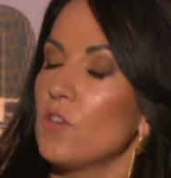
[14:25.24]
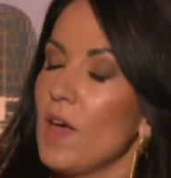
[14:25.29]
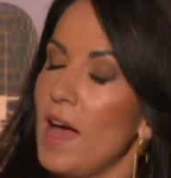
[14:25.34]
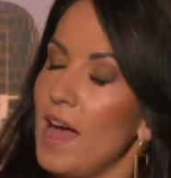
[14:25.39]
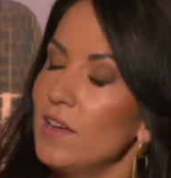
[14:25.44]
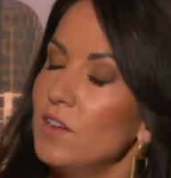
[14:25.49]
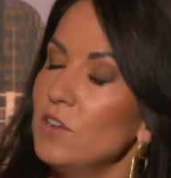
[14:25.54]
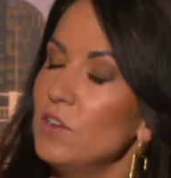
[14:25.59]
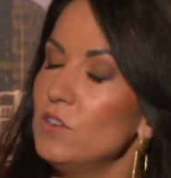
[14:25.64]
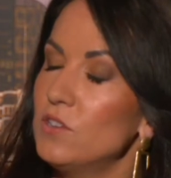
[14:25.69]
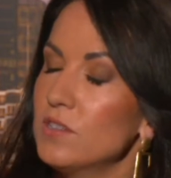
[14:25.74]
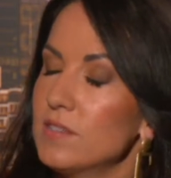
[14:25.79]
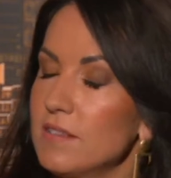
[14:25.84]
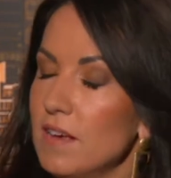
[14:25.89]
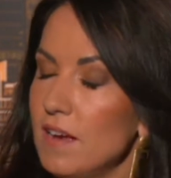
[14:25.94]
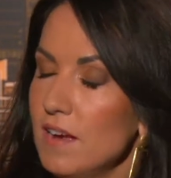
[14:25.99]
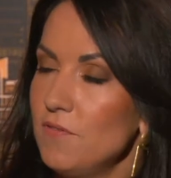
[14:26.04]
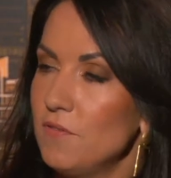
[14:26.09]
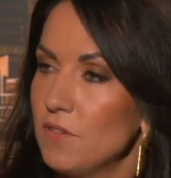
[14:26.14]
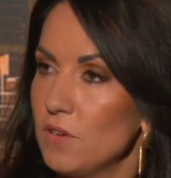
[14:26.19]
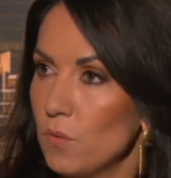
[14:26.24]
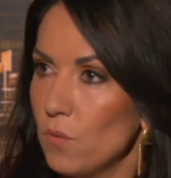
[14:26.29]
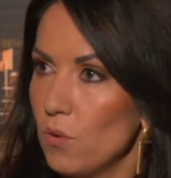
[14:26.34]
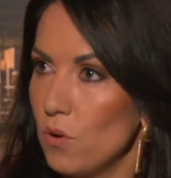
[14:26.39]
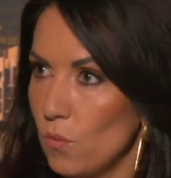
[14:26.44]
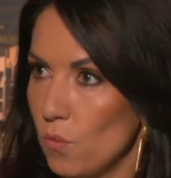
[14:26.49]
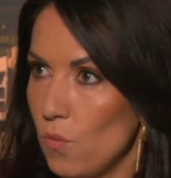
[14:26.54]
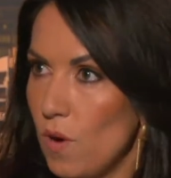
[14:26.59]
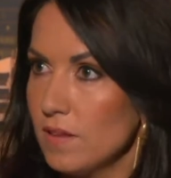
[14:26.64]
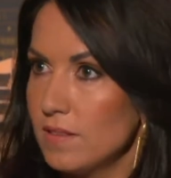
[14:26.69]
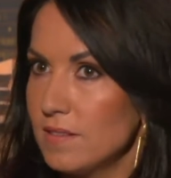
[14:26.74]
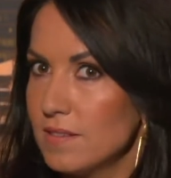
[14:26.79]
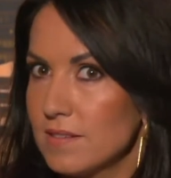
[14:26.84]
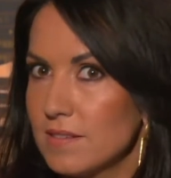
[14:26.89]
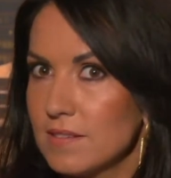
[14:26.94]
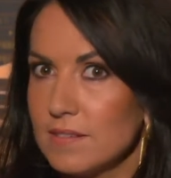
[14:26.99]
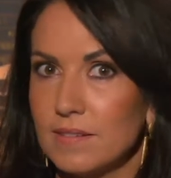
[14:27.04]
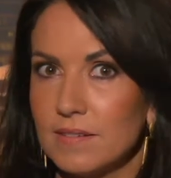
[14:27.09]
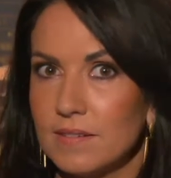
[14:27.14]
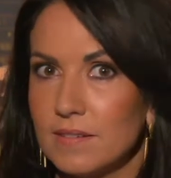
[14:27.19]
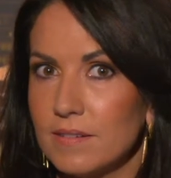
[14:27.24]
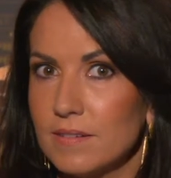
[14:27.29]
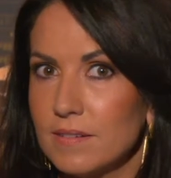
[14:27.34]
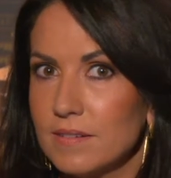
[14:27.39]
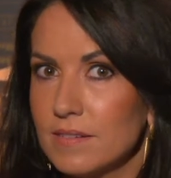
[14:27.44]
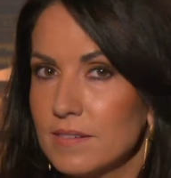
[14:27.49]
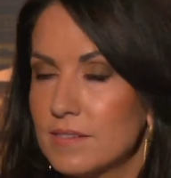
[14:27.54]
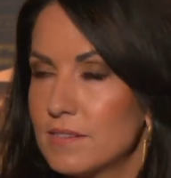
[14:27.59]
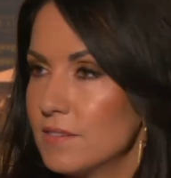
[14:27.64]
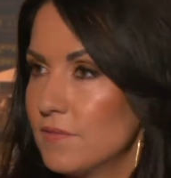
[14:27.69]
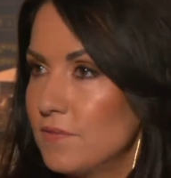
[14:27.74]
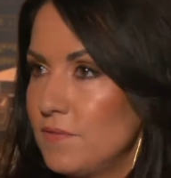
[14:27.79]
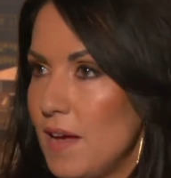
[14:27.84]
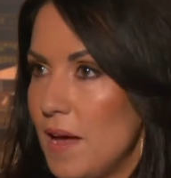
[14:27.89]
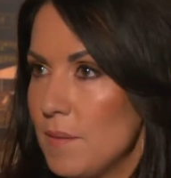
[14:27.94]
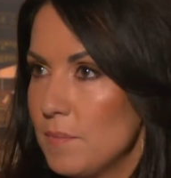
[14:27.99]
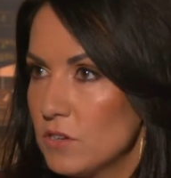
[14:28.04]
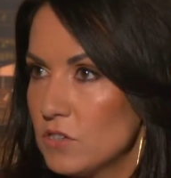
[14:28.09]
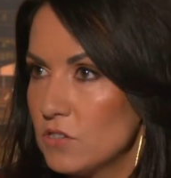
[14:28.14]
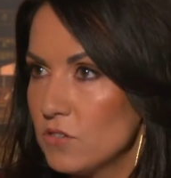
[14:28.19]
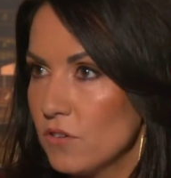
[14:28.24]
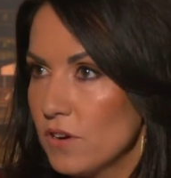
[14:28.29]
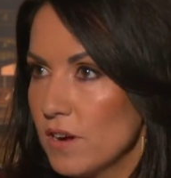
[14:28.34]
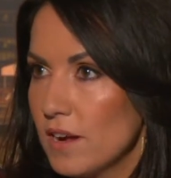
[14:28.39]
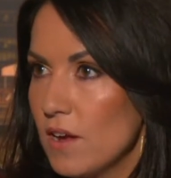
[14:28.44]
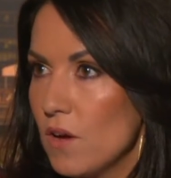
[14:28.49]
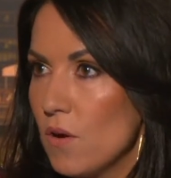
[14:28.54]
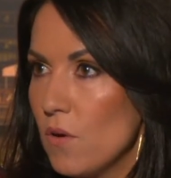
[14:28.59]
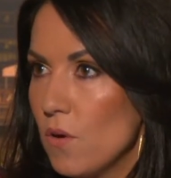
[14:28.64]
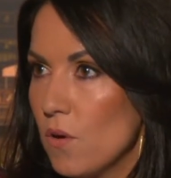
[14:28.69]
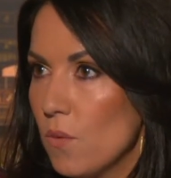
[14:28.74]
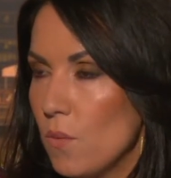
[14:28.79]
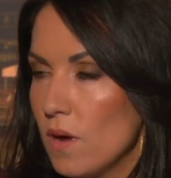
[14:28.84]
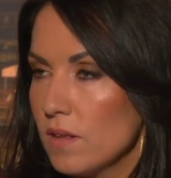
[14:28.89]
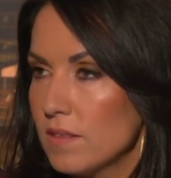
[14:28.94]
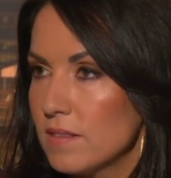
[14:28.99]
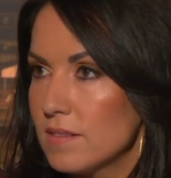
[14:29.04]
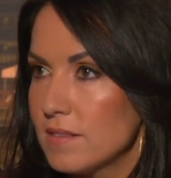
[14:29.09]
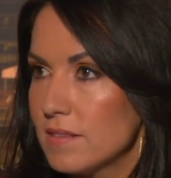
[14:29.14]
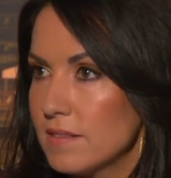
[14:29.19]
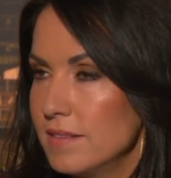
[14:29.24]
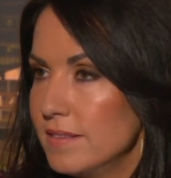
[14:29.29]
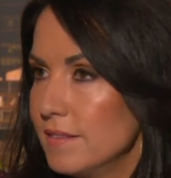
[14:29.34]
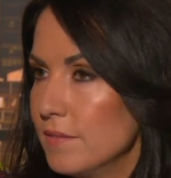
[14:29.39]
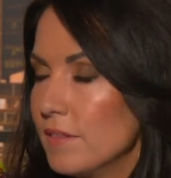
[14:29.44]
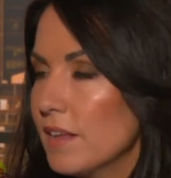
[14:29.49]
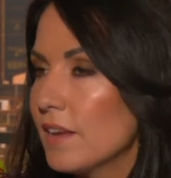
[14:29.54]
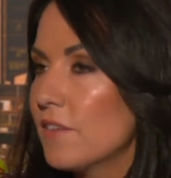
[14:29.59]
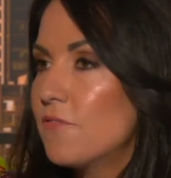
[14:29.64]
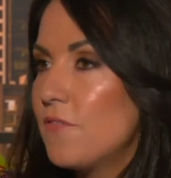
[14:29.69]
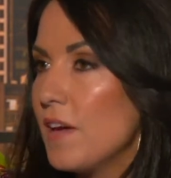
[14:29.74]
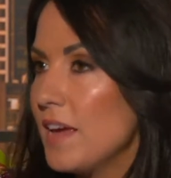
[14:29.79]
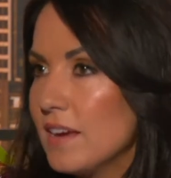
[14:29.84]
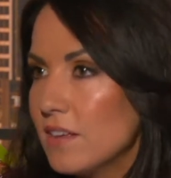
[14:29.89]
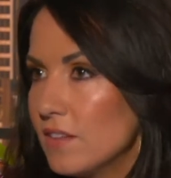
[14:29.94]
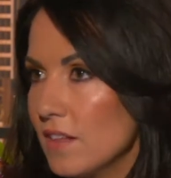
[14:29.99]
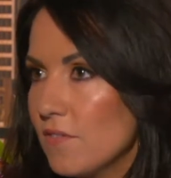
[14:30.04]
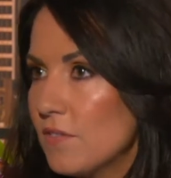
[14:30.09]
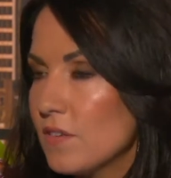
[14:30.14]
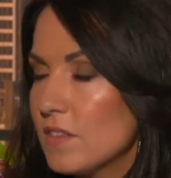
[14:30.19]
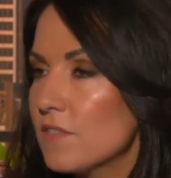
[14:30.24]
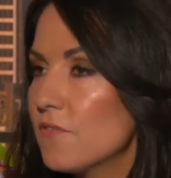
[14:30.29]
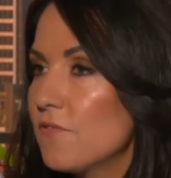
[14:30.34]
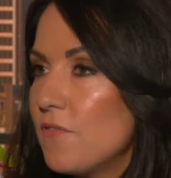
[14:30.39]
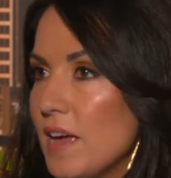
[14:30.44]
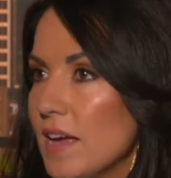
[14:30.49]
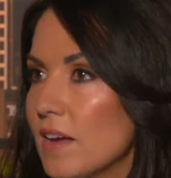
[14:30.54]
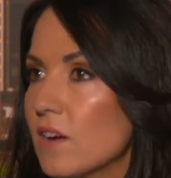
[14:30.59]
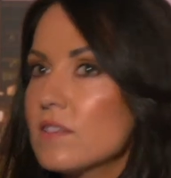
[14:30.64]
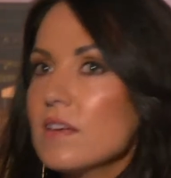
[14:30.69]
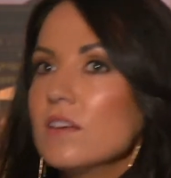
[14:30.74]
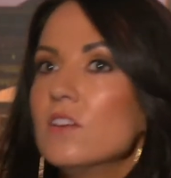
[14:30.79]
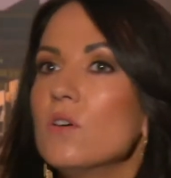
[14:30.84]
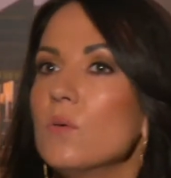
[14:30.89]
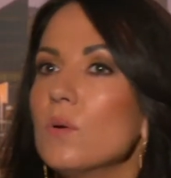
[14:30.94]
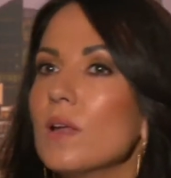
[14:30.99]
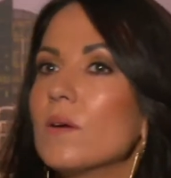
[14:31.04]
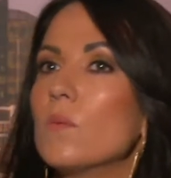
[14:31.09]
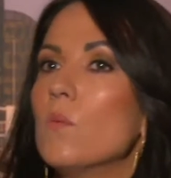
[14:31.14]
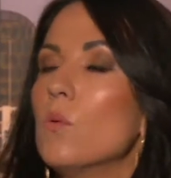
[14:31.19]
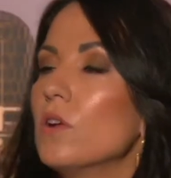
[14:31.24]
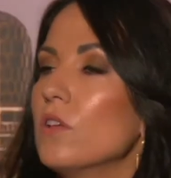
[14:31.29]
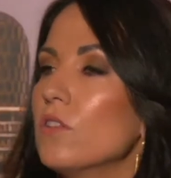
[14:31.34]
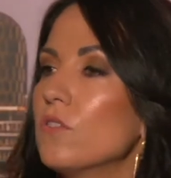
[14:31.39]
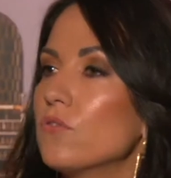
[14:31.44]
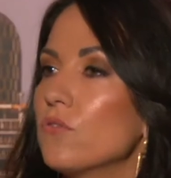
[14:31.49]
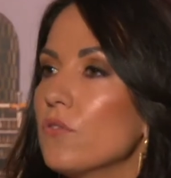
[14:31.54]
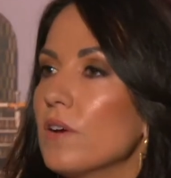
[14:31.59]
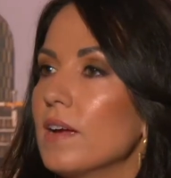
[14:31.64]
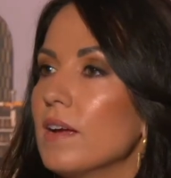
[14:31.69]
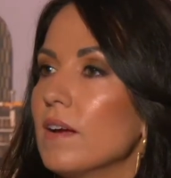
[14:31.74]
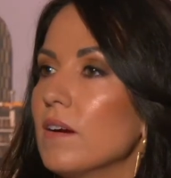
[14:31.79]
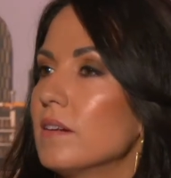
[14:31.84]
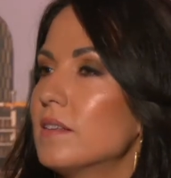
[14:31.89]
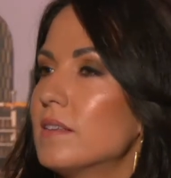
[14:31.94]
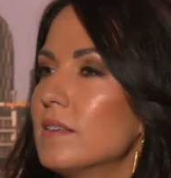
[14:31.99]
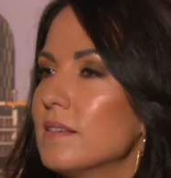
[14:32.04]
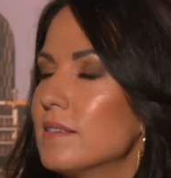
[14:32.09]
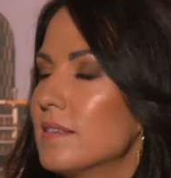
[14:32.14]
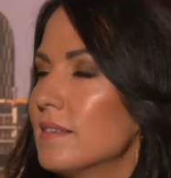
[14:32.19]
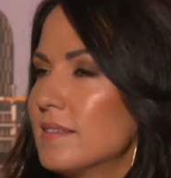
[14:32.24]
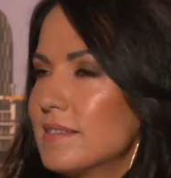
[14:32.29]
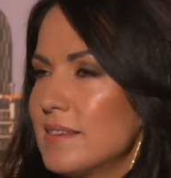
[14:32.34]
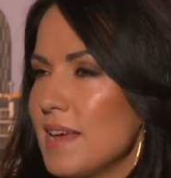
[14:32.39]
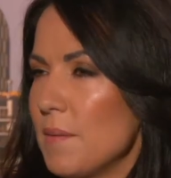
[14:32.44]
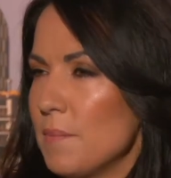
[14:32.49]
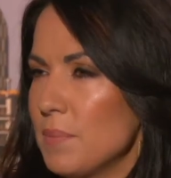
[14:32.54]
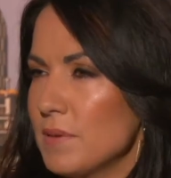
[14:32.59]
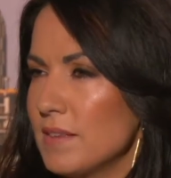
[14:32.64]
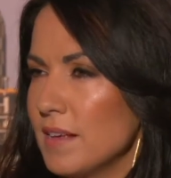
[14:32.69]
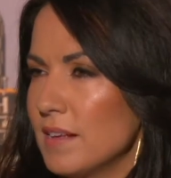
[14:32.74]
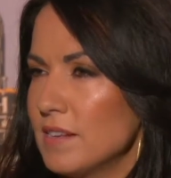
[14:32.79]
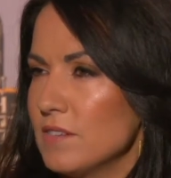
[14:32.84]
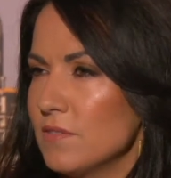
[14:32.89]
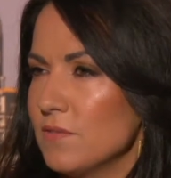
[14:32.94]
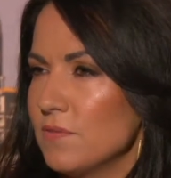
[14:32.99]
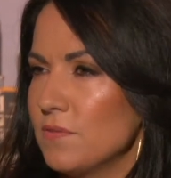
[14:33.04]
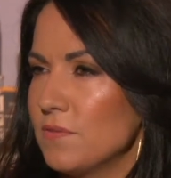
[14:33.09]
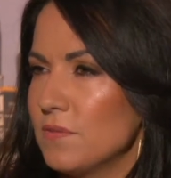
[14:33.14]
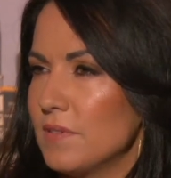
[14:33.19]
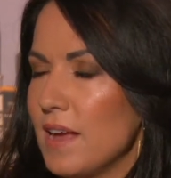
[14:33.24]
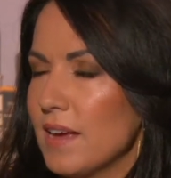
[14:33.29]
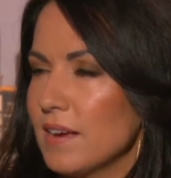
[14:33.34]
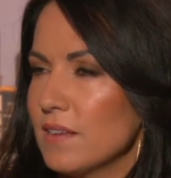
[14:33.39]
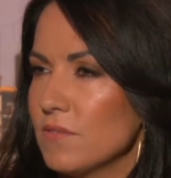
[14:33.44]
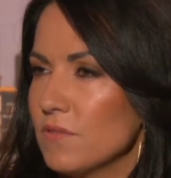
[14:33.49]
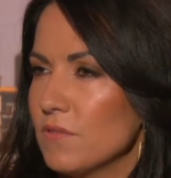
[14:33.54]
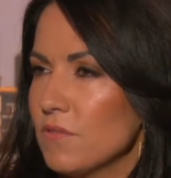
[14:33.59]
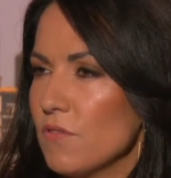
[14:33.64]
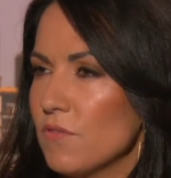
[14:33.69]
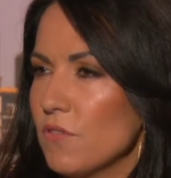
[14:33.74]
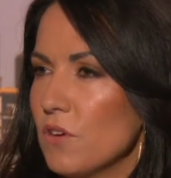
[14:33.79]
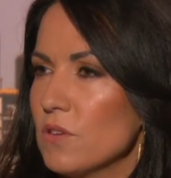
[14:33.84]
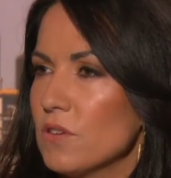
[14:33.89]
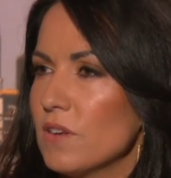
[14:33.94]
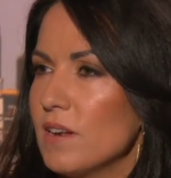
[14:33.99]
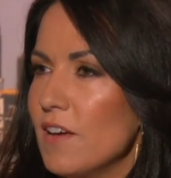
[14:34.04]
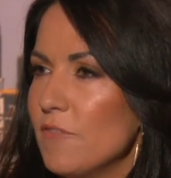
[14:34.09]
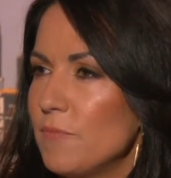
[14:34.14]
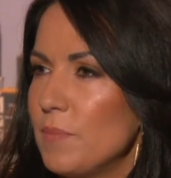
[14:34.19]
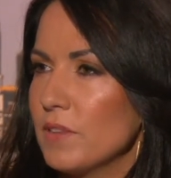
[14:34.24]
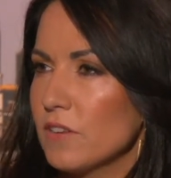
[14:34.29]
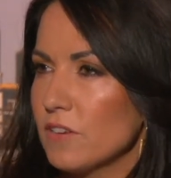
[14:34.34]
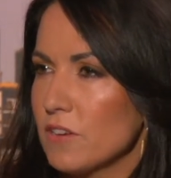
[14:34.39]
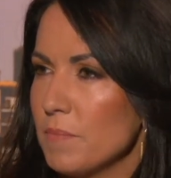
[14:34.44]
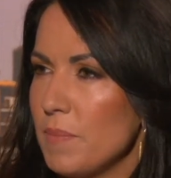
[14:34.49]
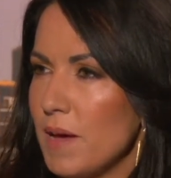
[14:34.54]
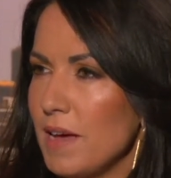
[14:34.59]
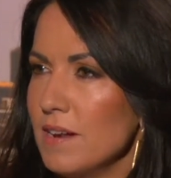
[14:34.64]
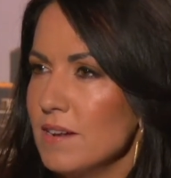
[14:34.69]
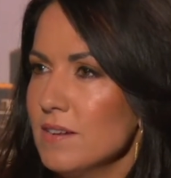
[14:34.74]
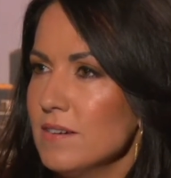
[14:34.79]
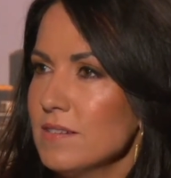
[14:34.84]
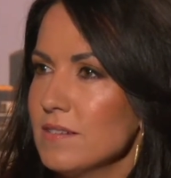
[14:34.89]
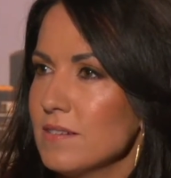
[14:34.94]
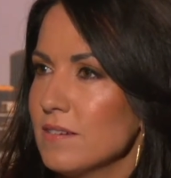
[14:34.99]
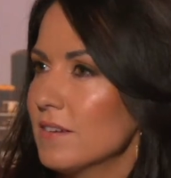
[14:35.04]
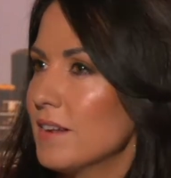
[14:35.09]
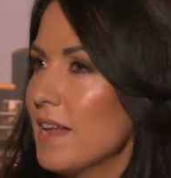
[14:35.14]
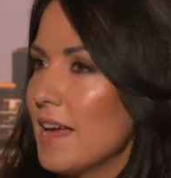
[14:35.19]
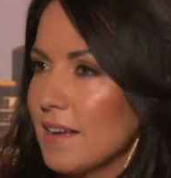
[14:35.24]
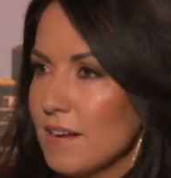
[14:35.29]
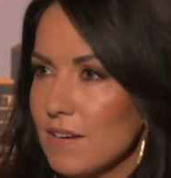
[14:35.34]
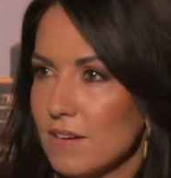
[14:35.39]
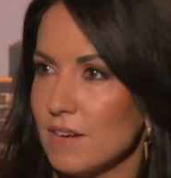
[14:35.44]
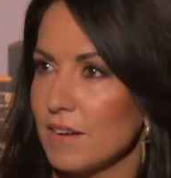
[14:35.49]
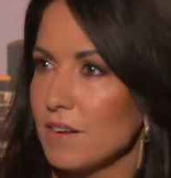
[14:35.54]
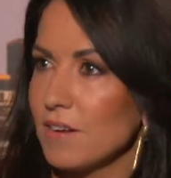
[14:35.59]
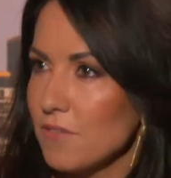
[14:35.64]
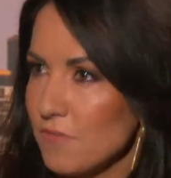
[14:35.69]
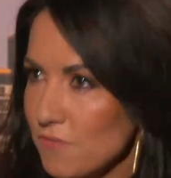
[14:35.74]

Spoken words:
So how do you decipher what's defamatory or what's like fake, if it's a fake? Because I know like 1 in 3, or is it 10% of negative reviews are left by their competitors or are